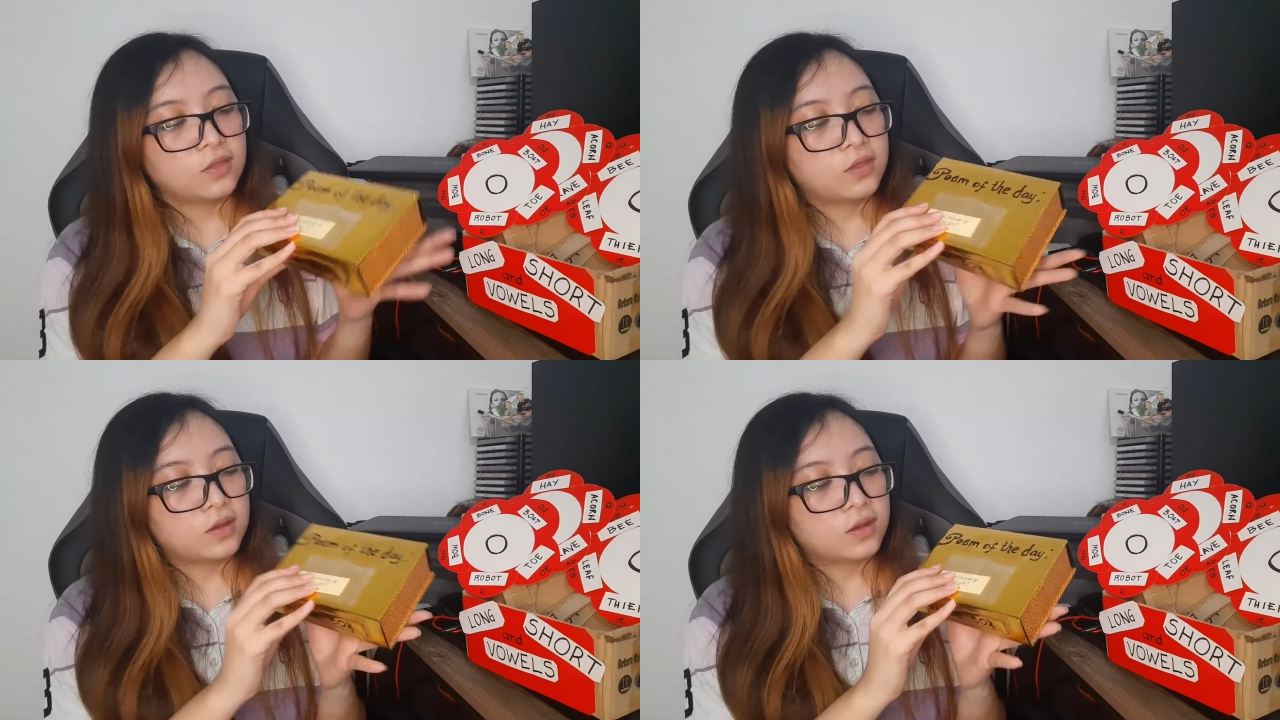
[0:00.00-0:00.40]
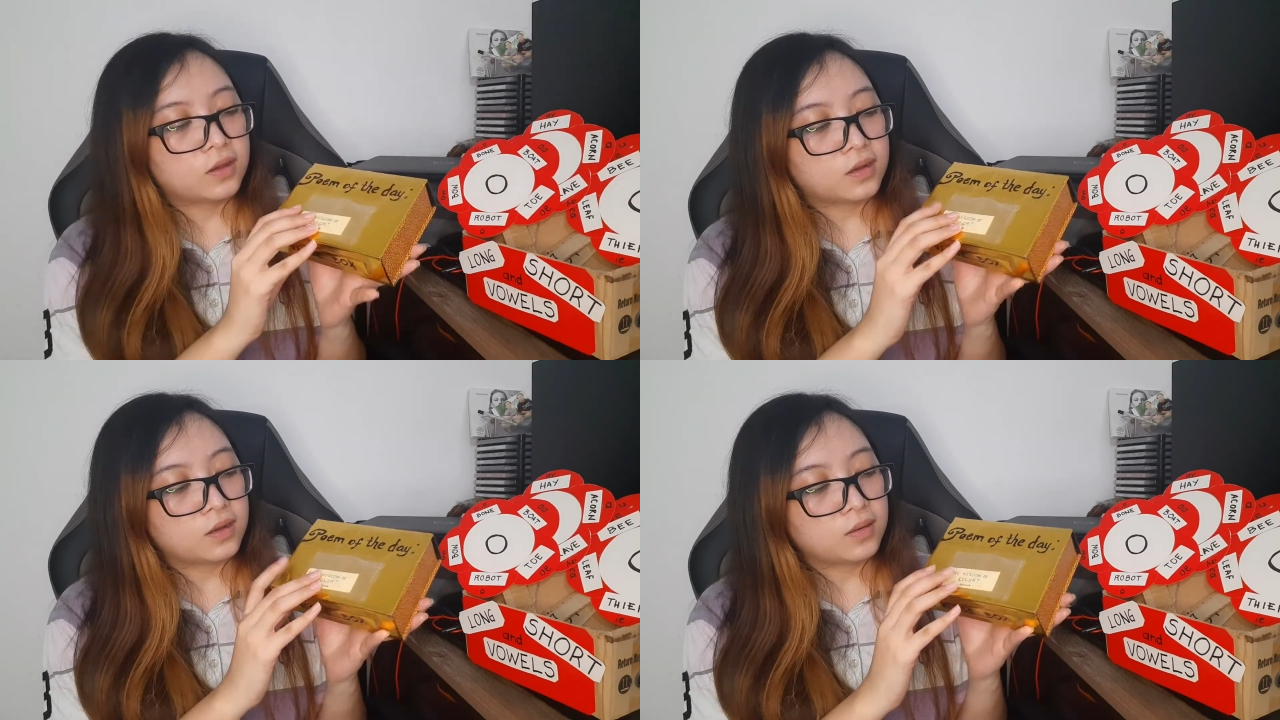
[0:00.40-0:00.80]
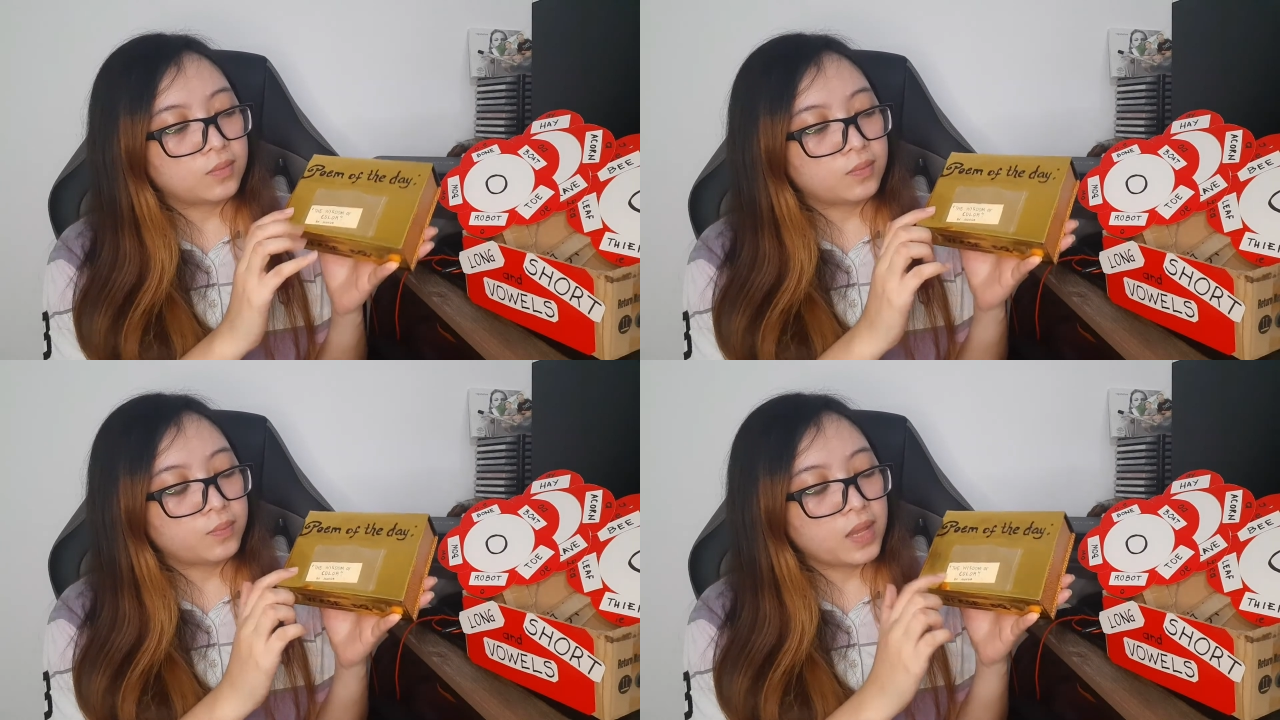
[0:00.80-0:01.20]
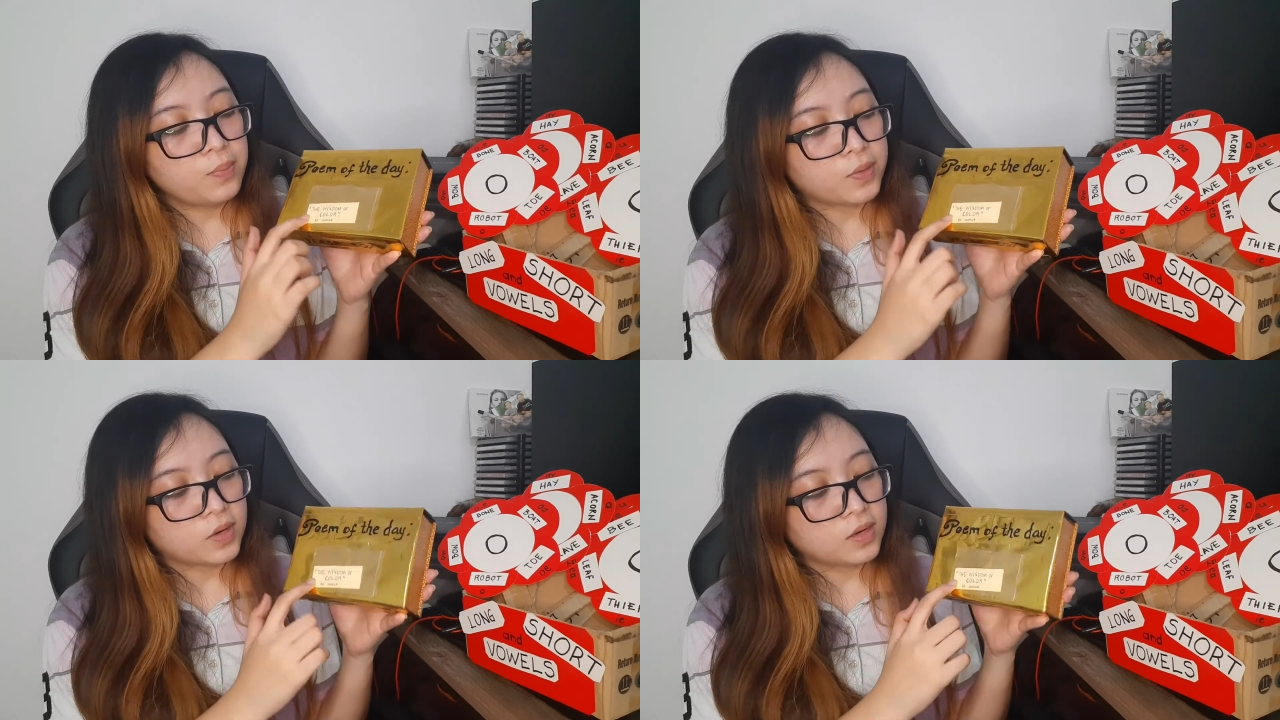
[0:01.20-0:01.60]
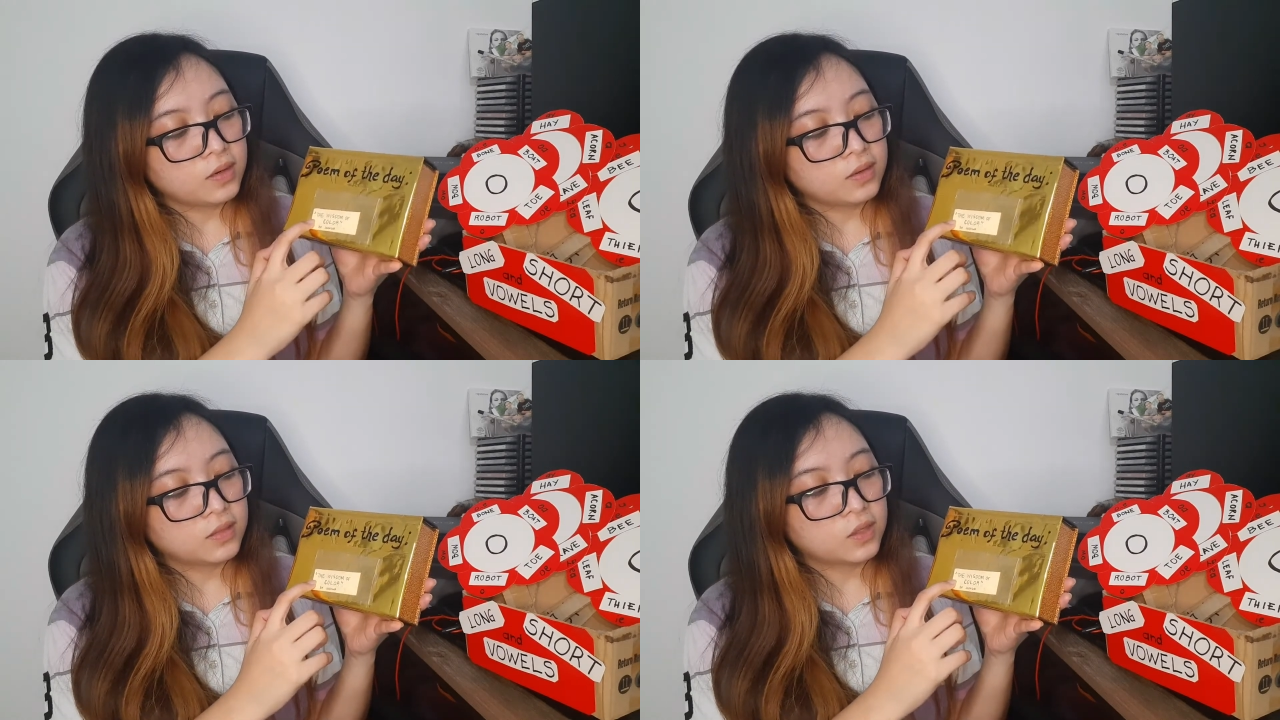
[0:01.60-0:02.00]
The paper
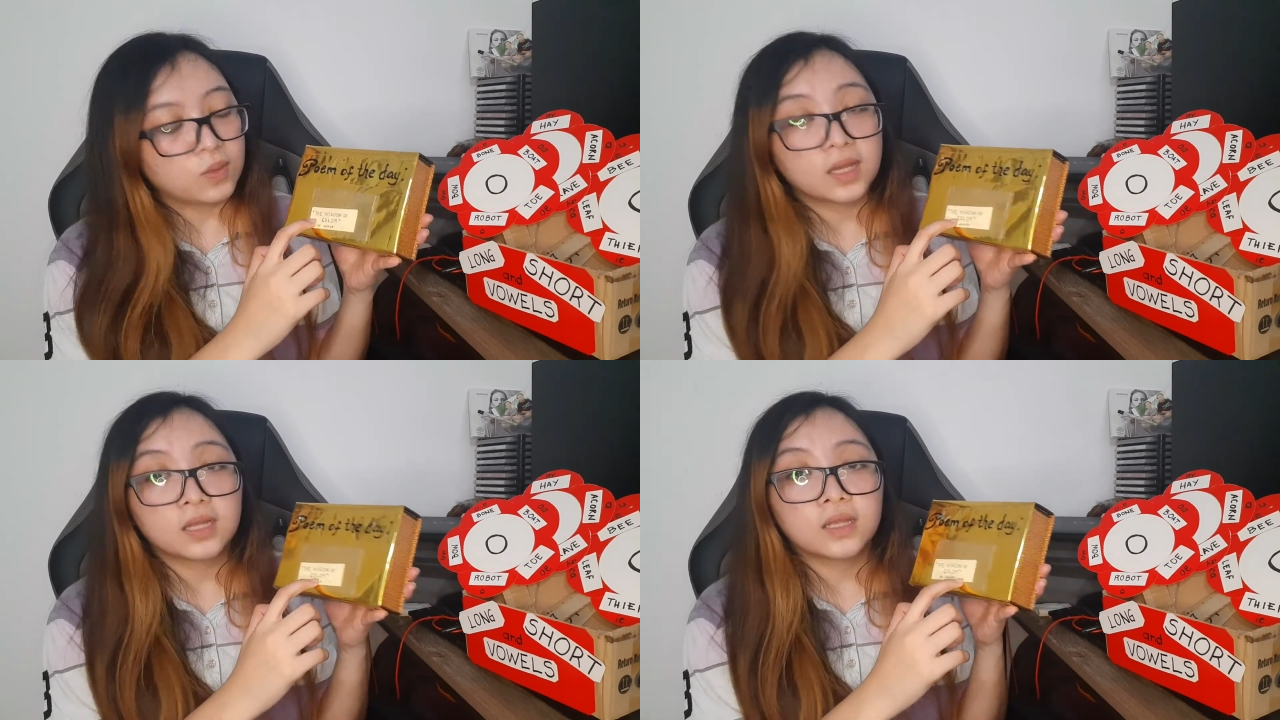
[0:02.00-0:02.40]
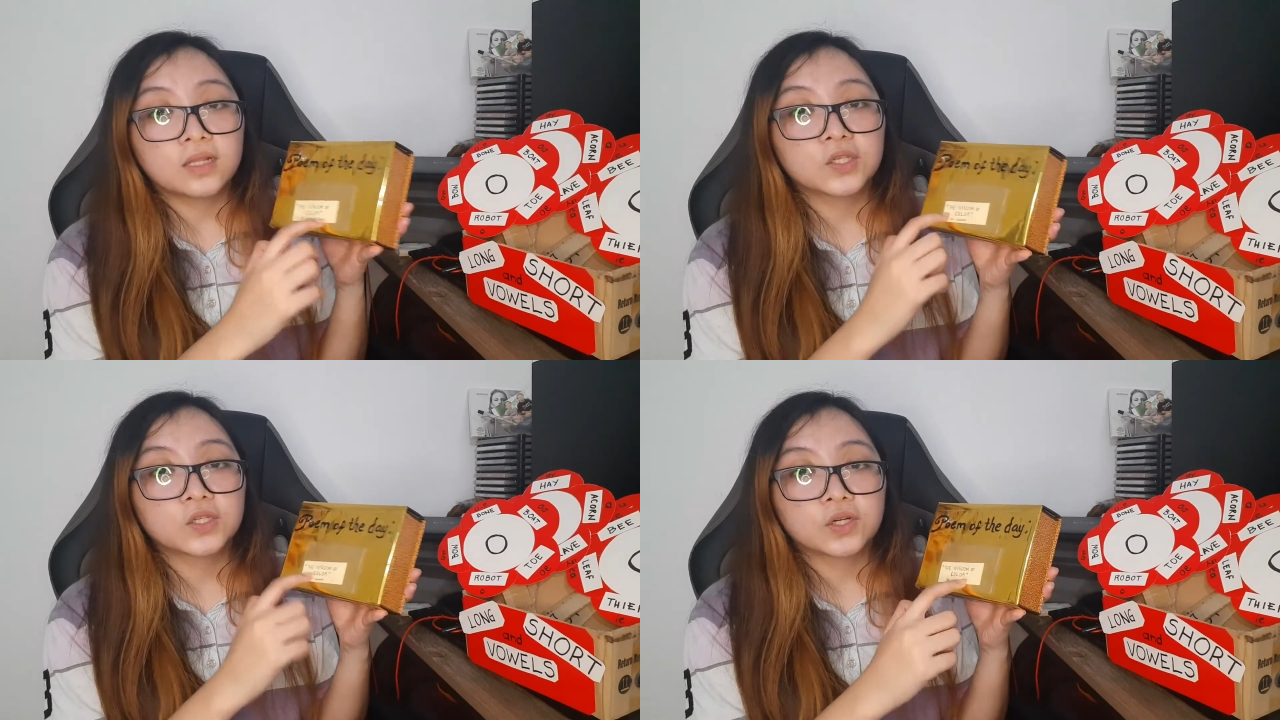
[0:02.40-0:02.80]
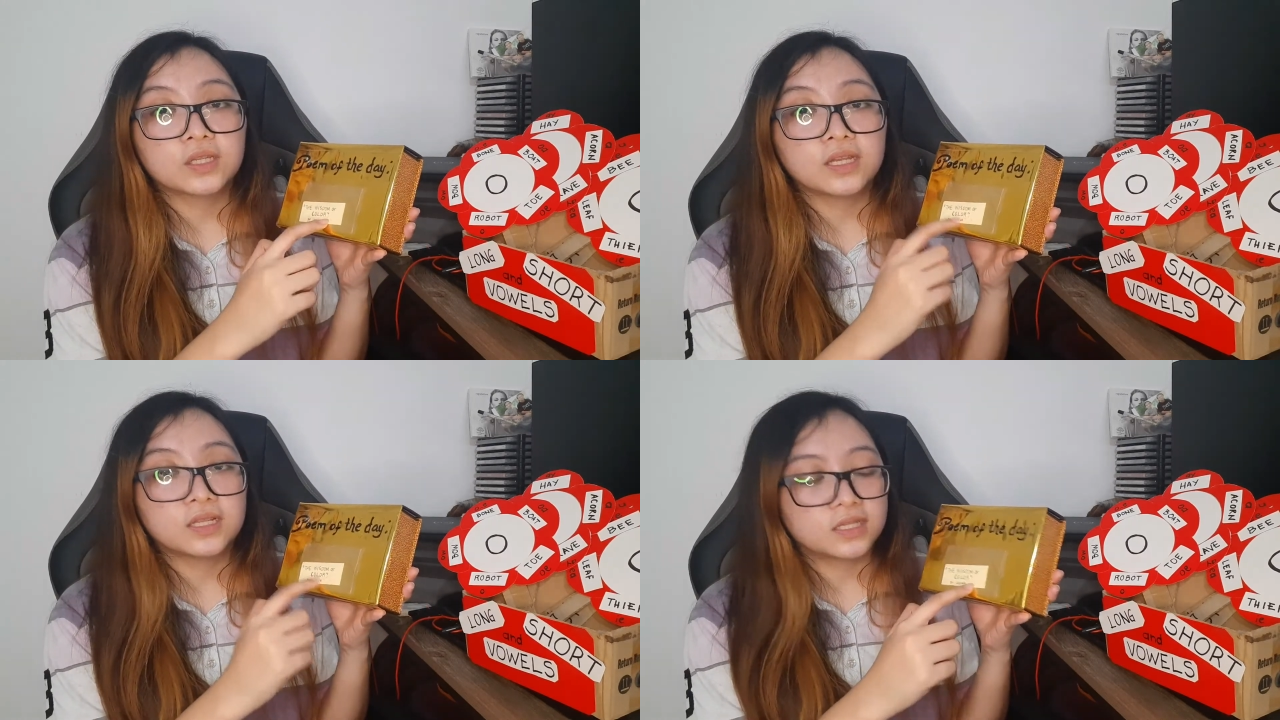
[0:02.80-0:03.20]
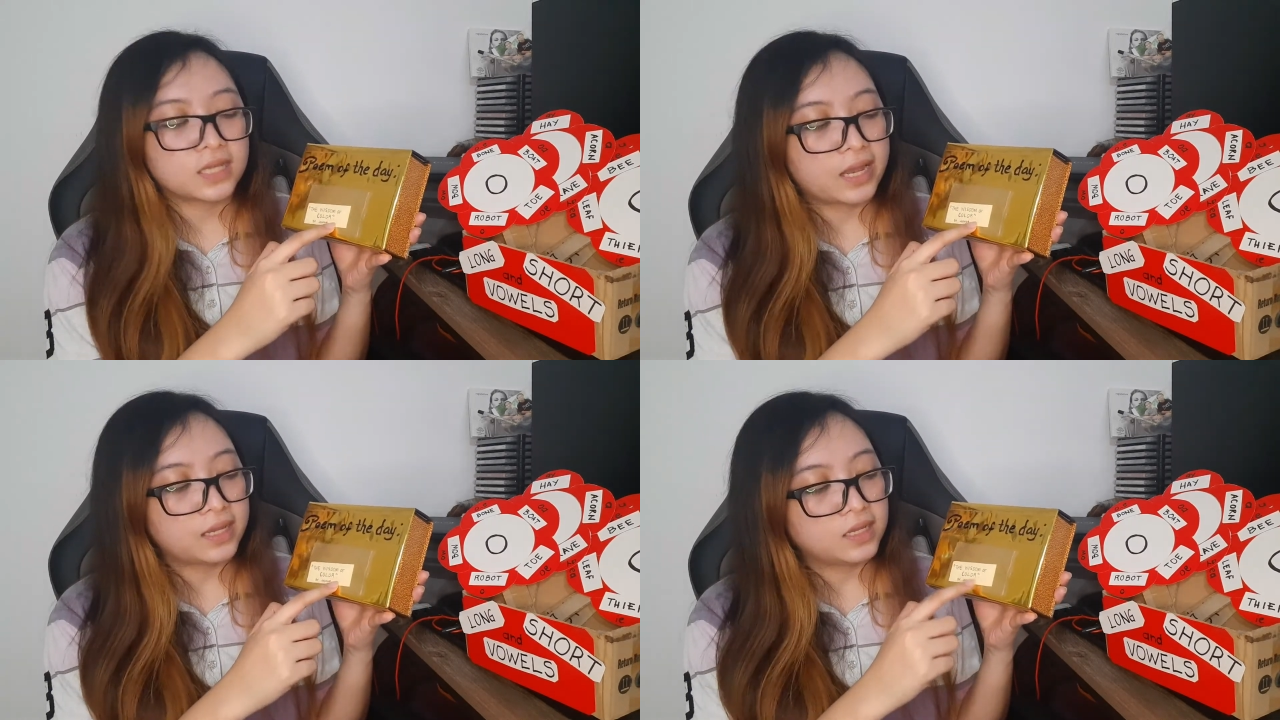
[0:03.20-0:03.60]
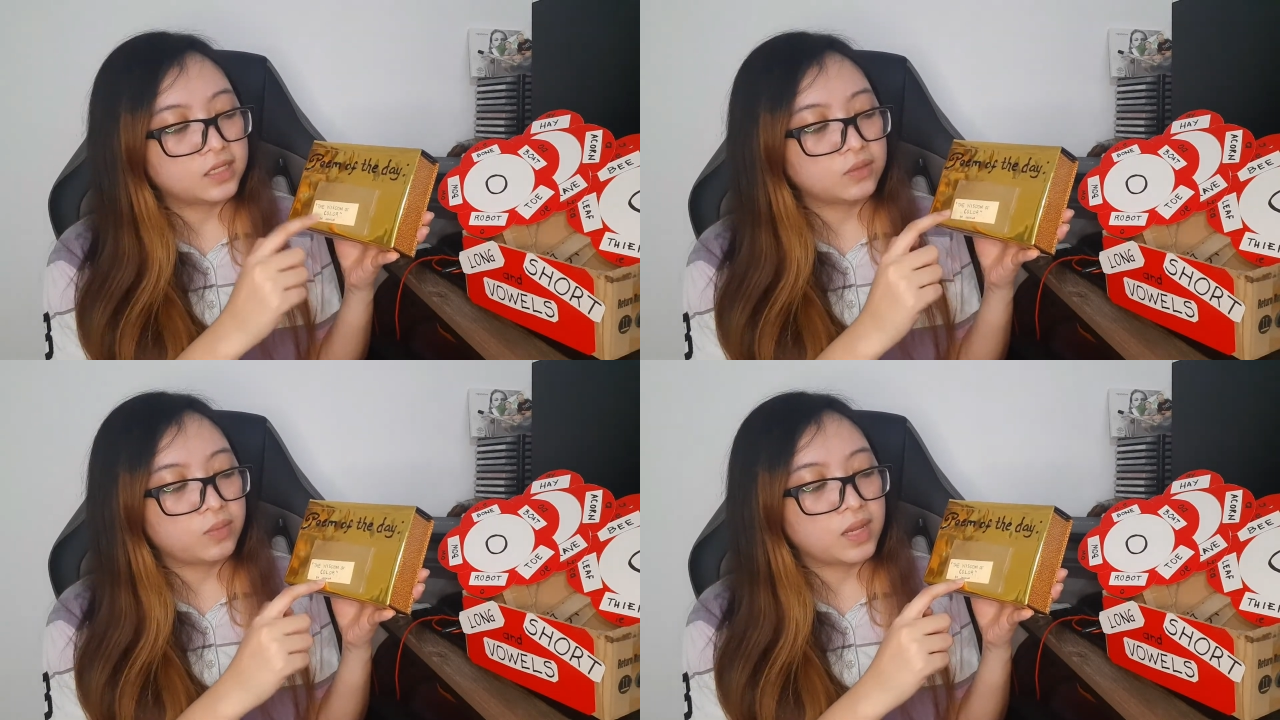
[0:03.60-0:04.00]
that we can insert inside
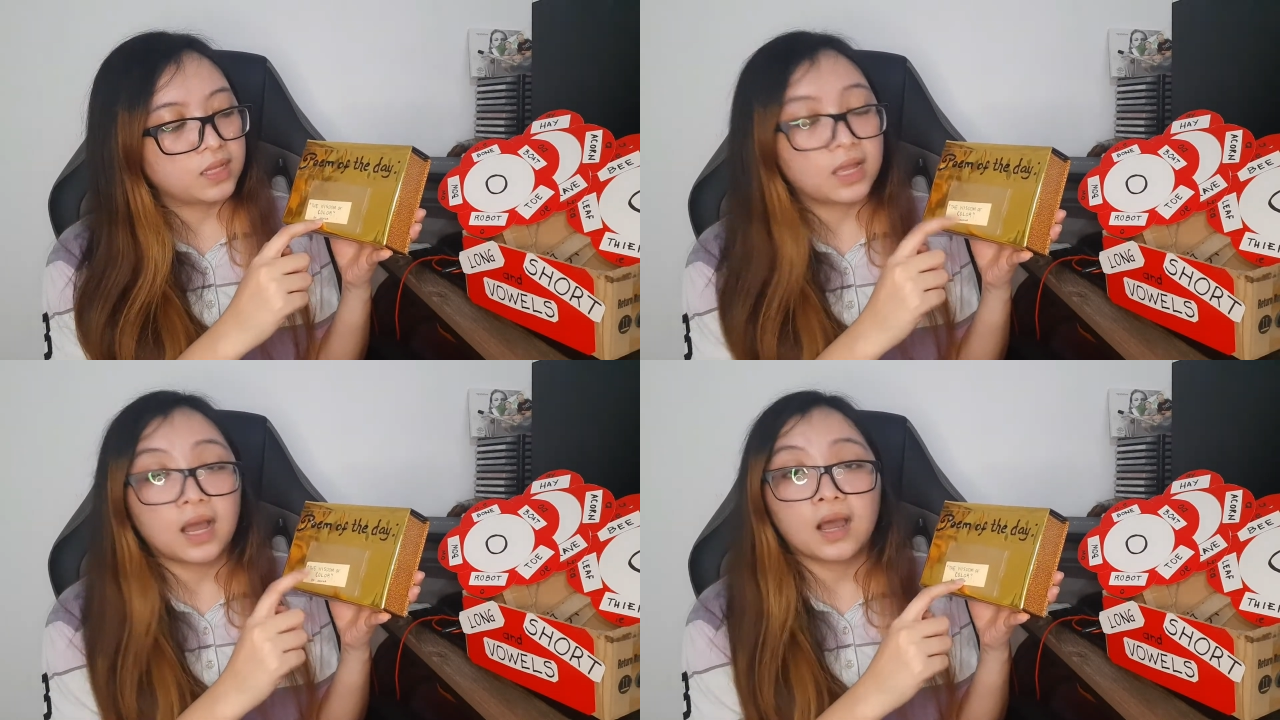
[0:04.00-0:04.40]
is made